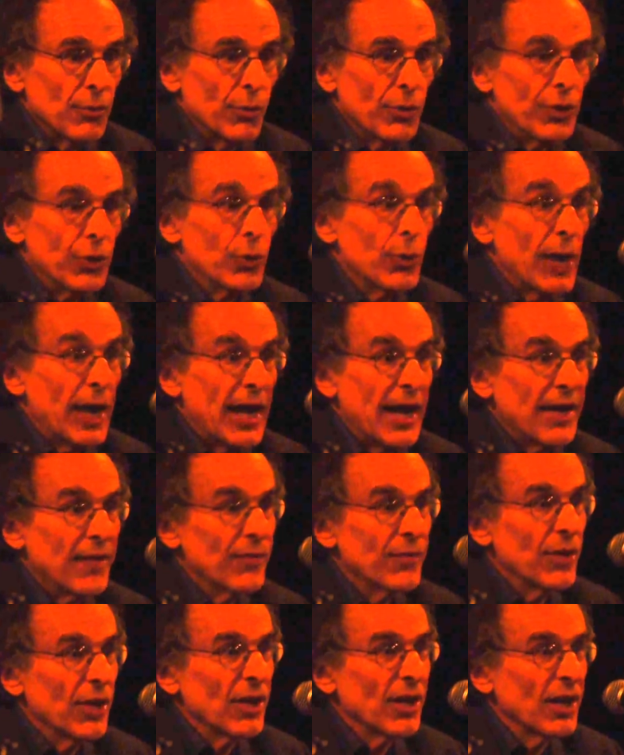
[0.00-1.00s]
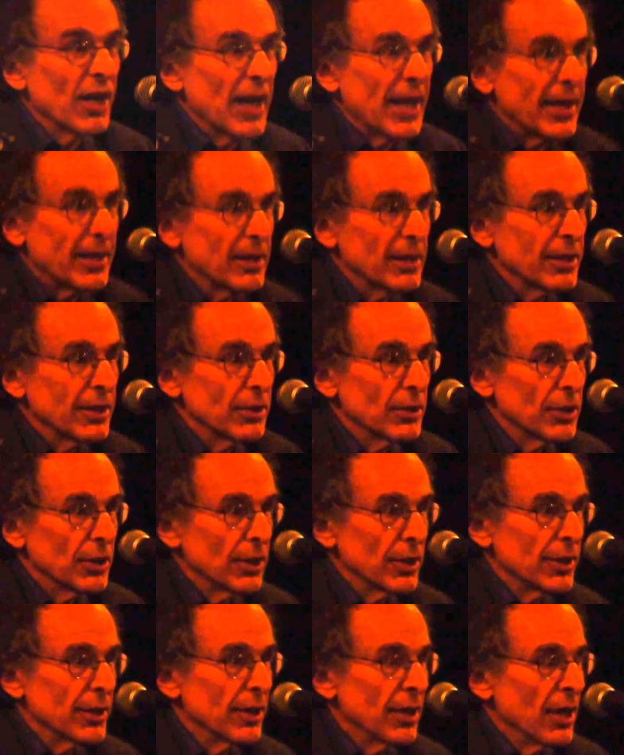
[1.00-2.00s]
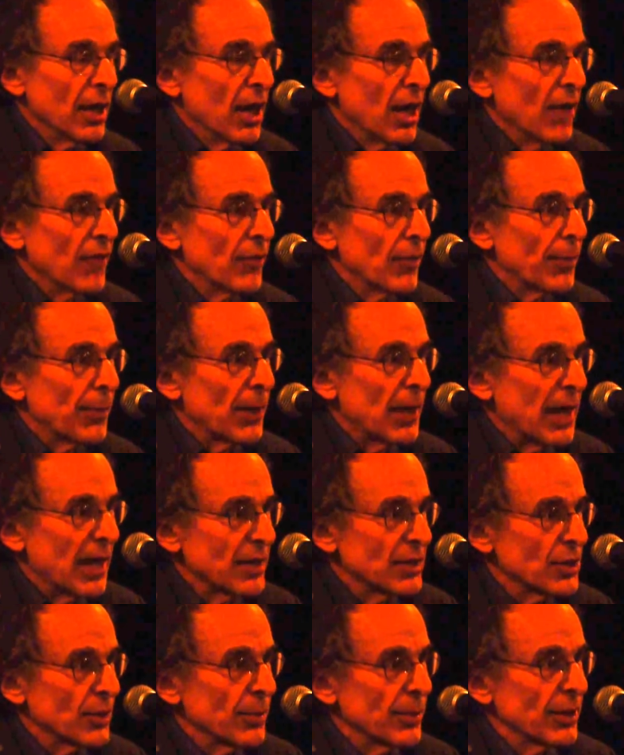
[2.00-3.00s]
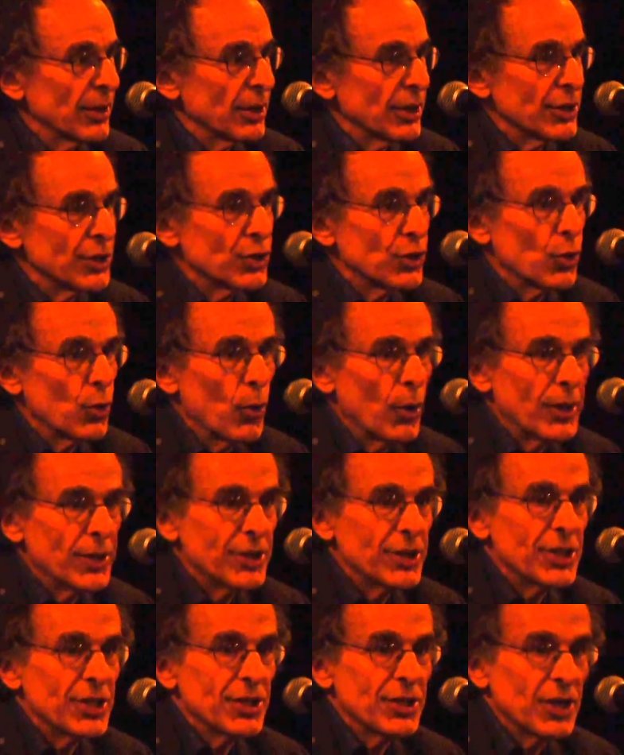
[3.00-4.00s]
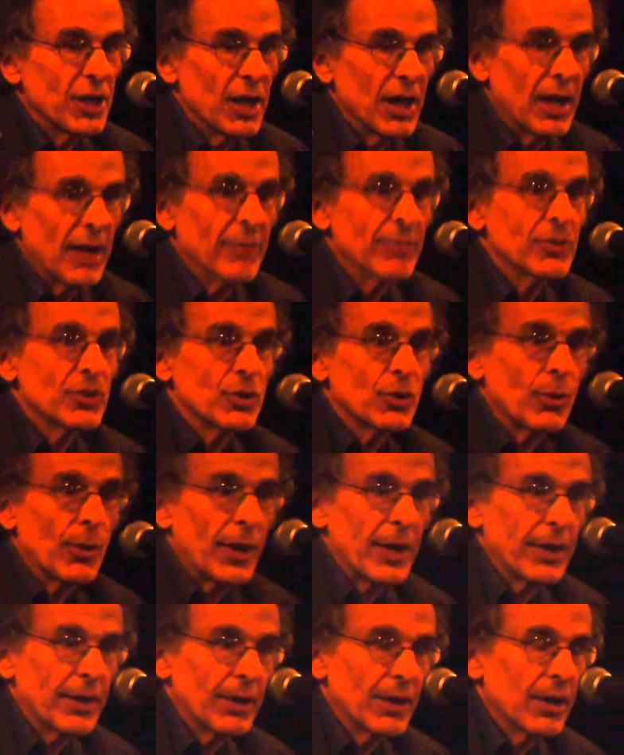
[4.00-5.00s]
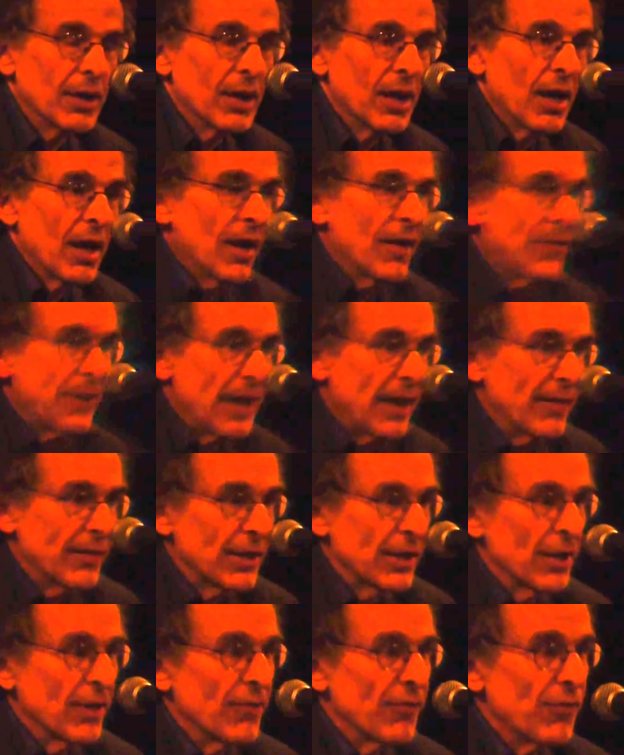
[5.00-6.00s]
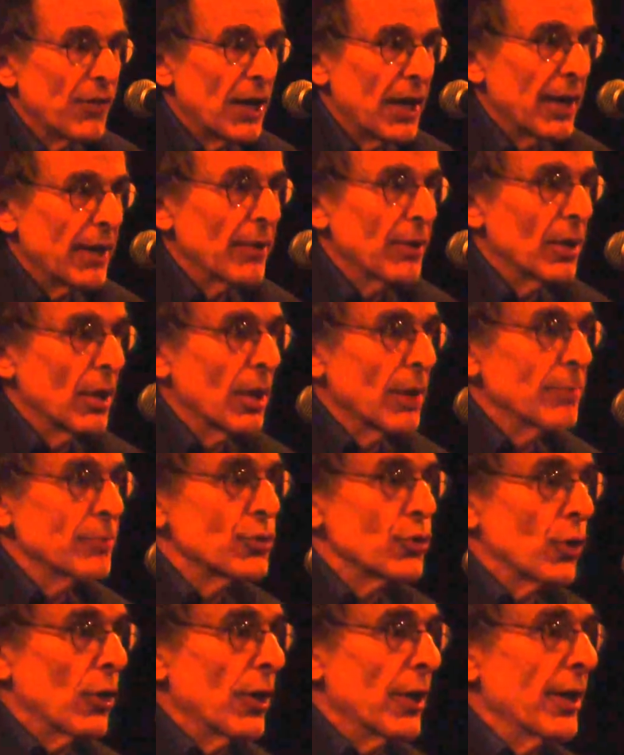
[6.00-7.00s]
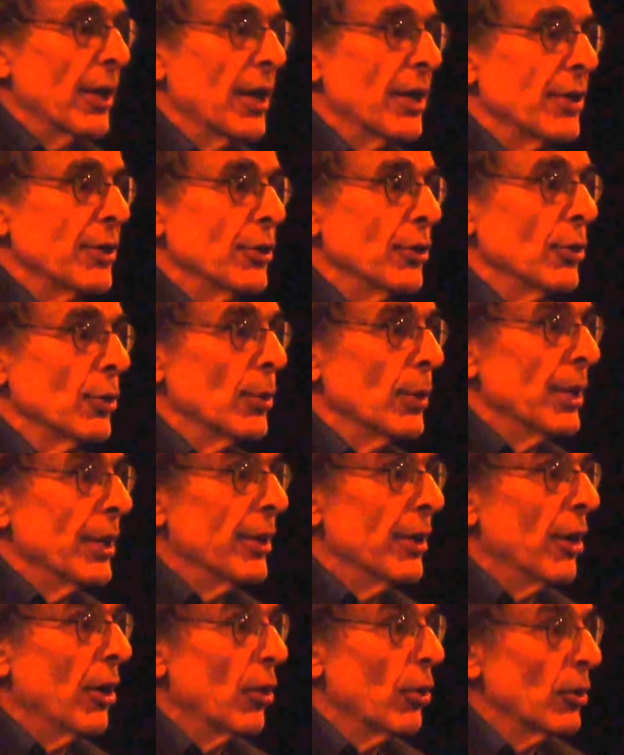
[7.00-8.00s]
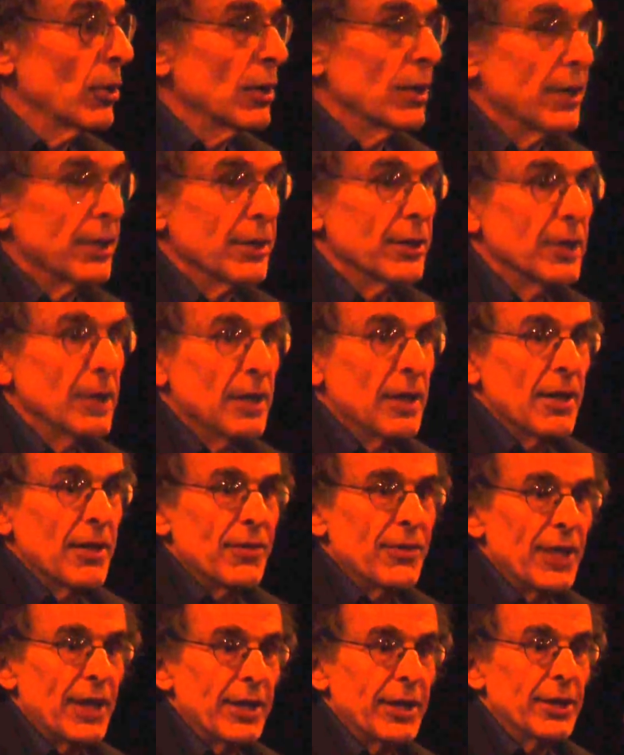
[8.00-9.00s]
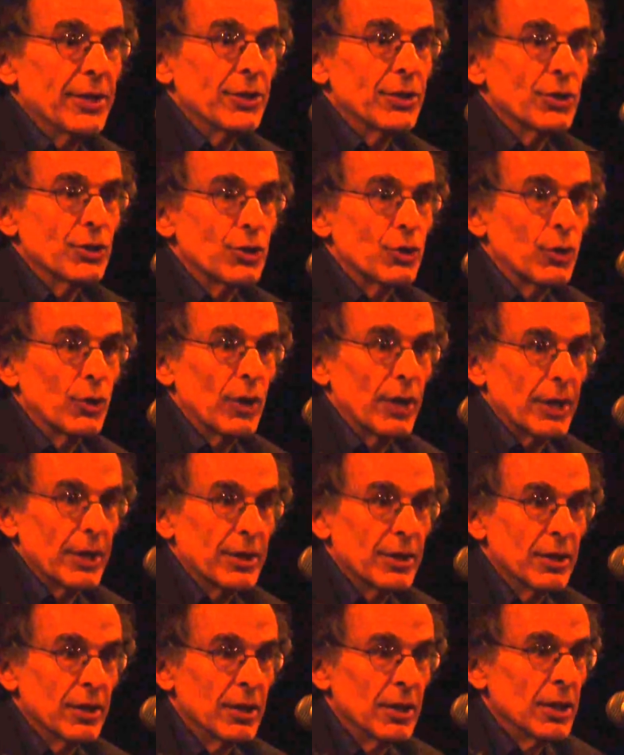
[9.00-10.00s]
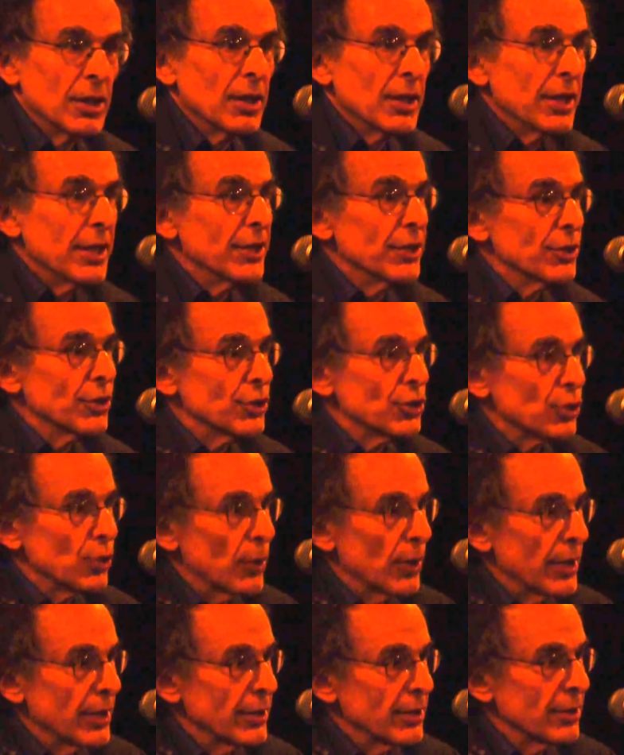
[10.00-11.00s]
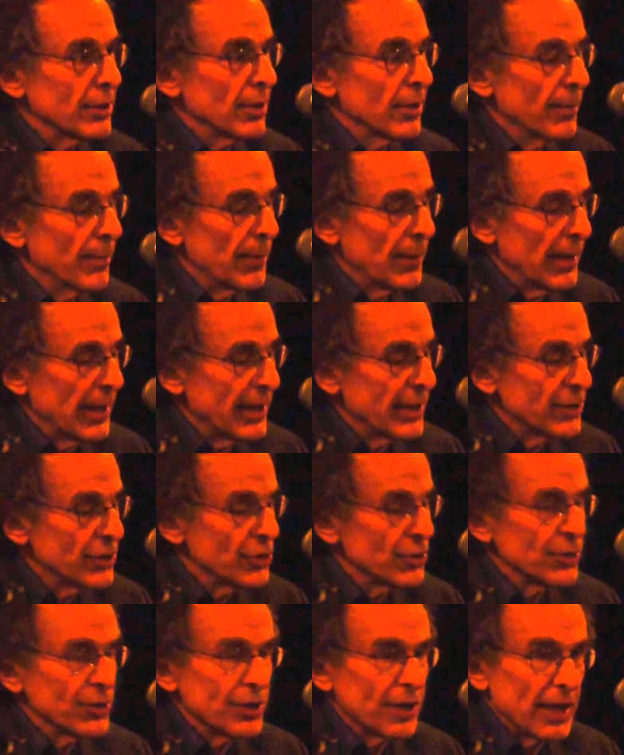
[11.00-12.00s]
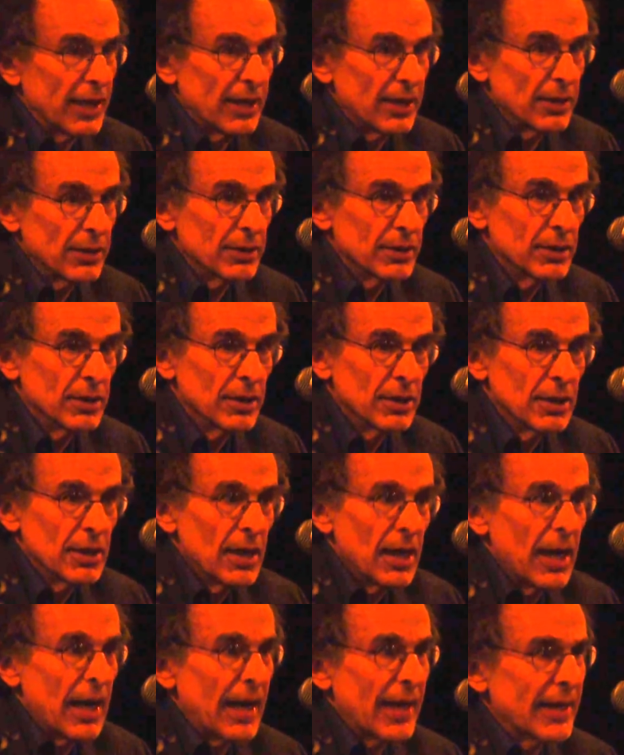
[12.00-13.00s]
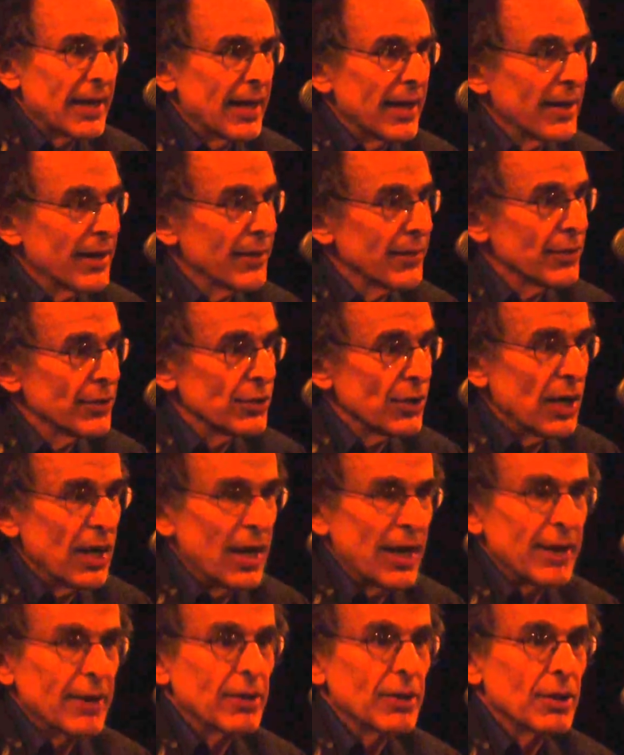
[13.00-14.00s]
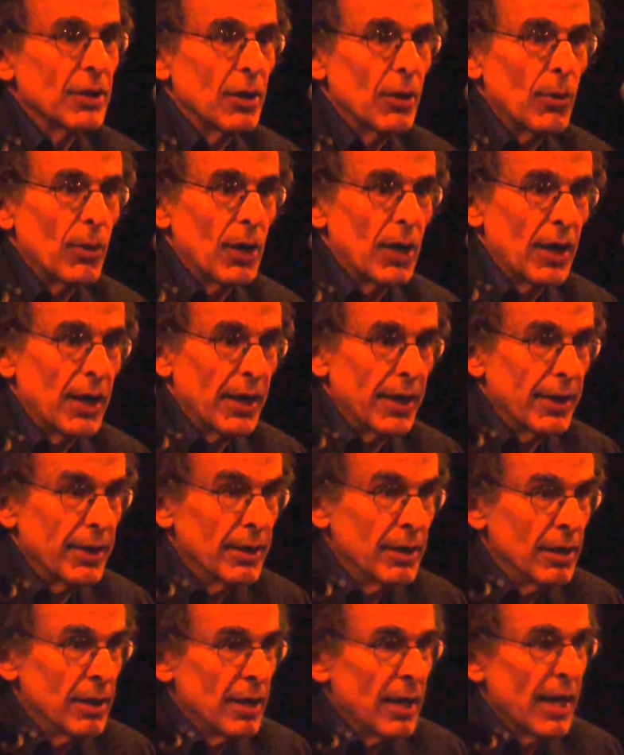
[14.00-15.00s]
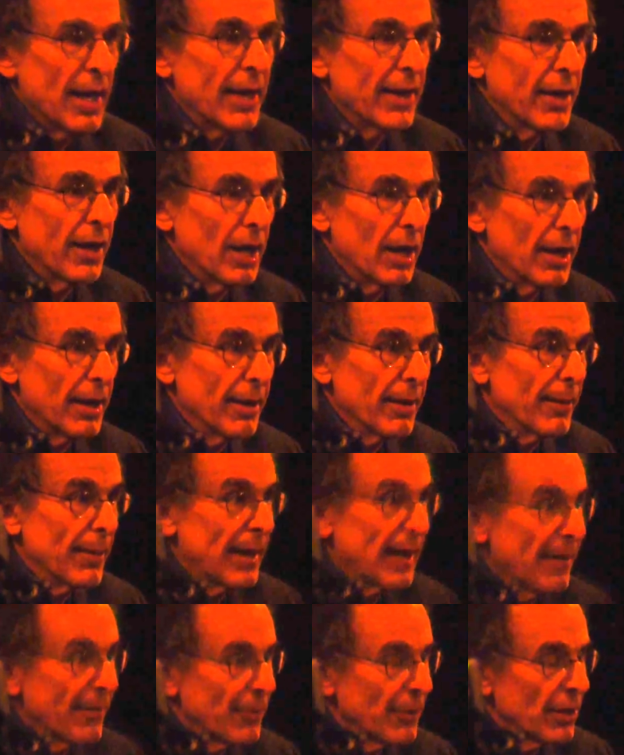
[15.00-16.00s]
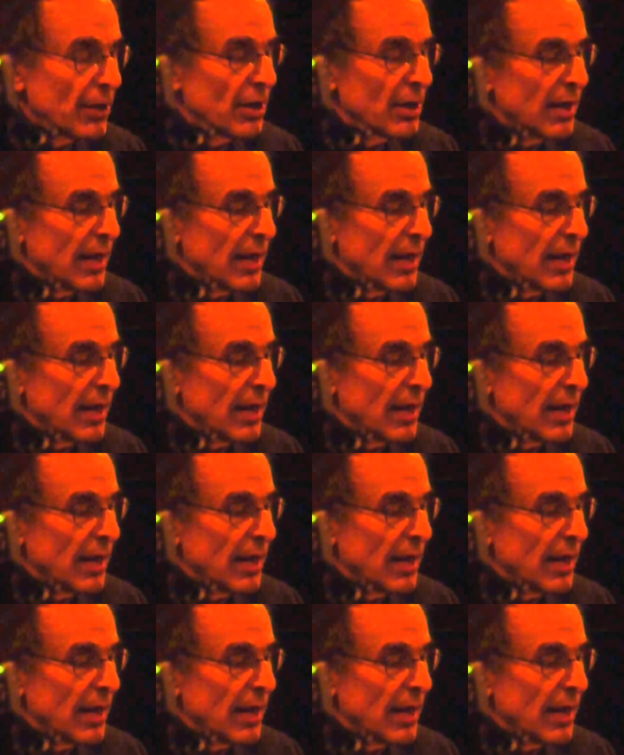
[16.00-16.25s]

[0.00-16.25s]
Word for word: you have a likelihood of approximately 20 times greater of having a firearm drawn on you in Oakland than in Detroit. In Detroit, complaints are down. I got on the, I could go on and on about the